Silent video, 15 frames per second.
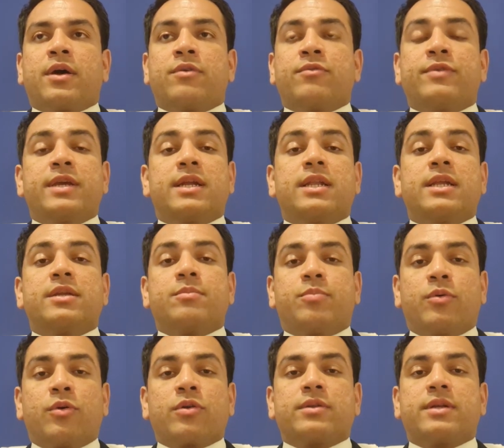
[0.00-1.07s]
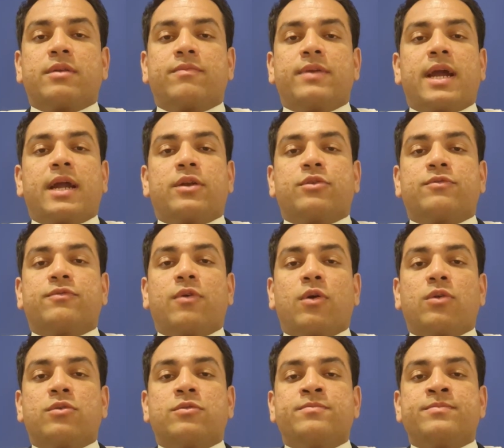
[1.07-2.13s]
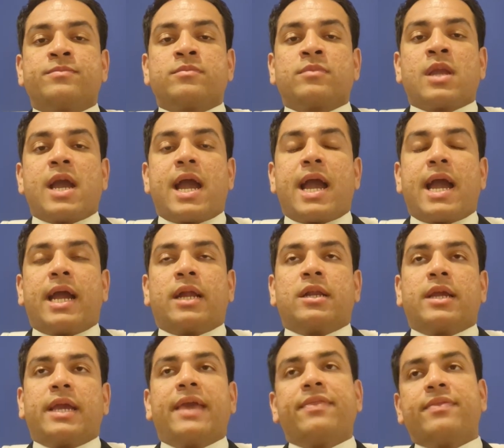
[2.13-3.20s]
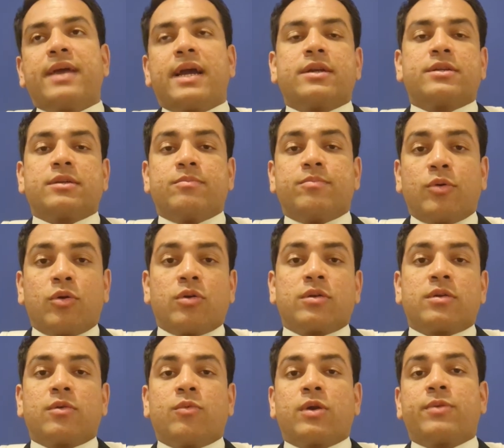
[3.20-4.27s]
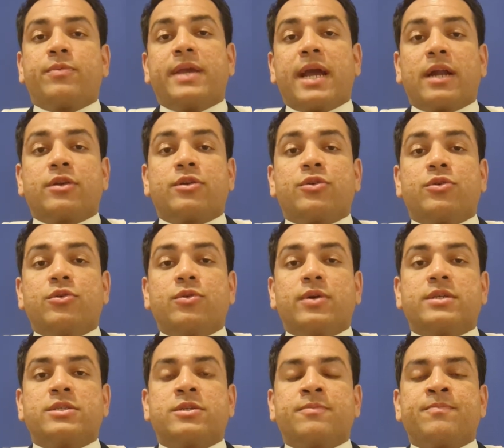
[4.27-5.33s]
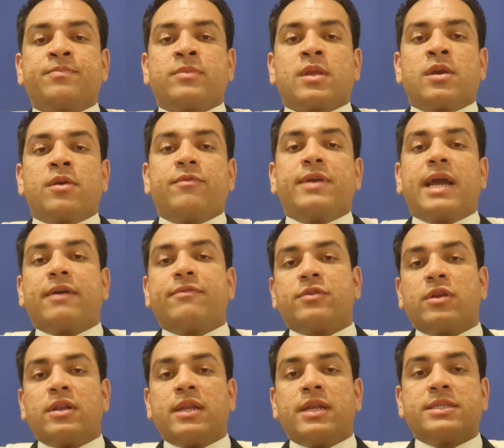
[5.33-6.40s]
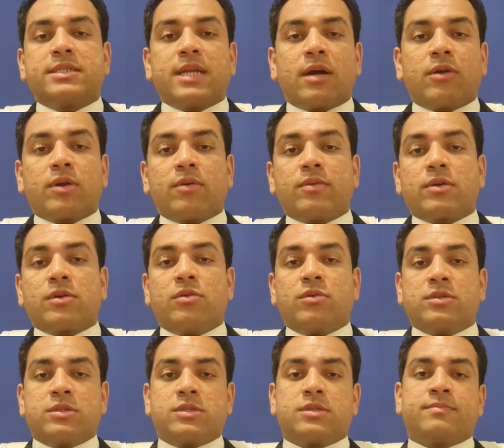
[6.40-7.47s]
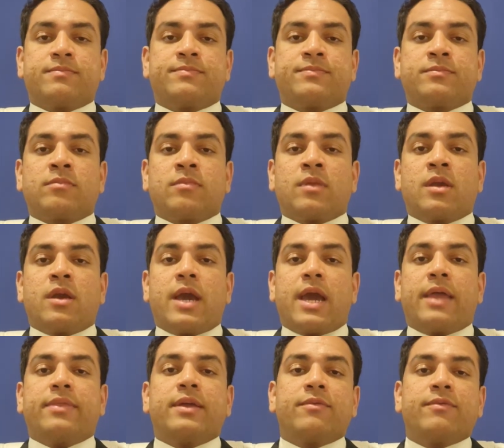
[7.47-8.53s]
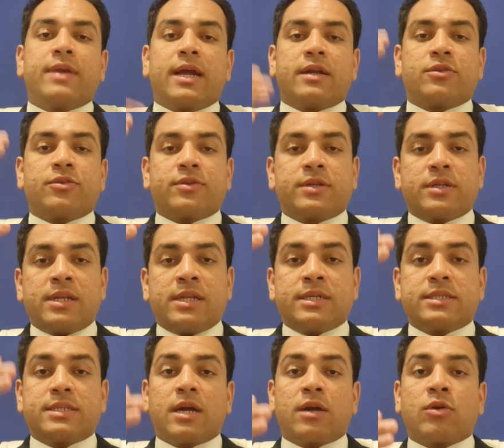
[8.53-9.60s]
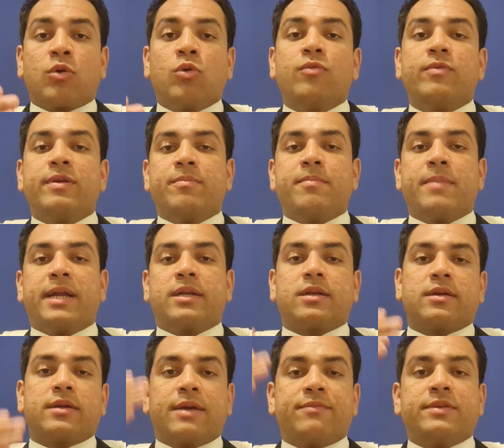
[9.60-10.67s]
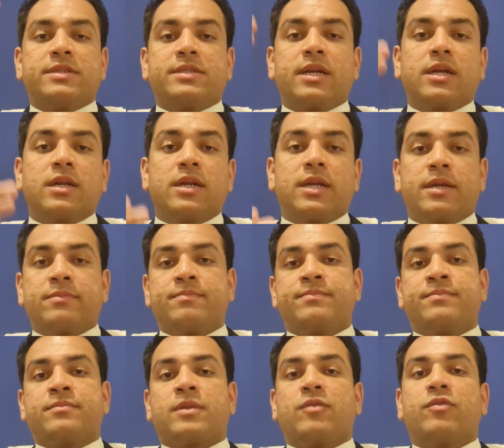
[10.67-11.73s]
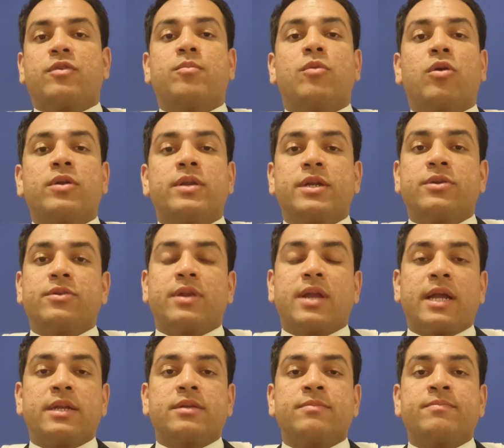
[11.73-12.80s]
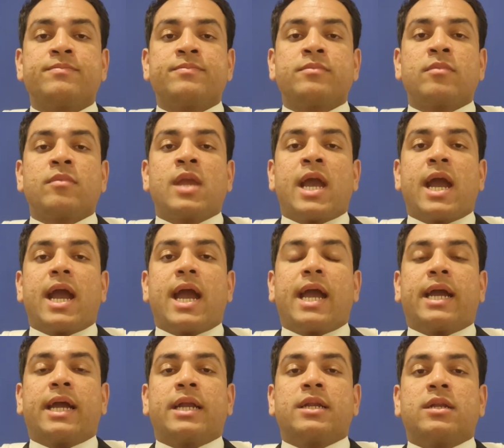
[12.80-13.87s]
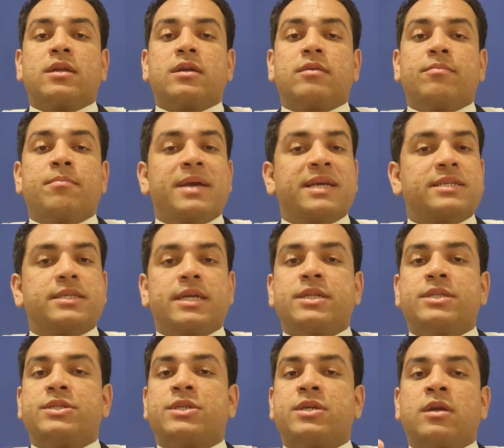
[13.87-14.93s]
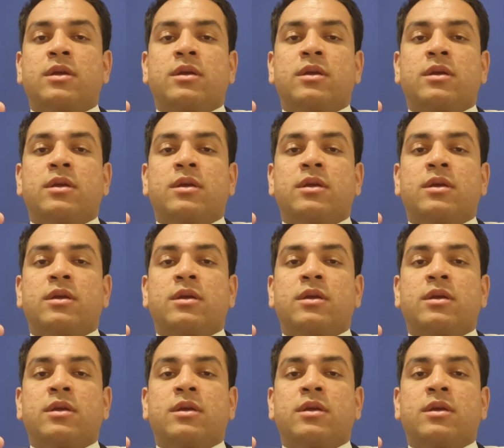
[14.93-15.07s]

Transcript: weekly report that we had to follow. And in that report, what we had to do is we have to list out our goals, and then we had to list out who we met every single day from morning to night, and message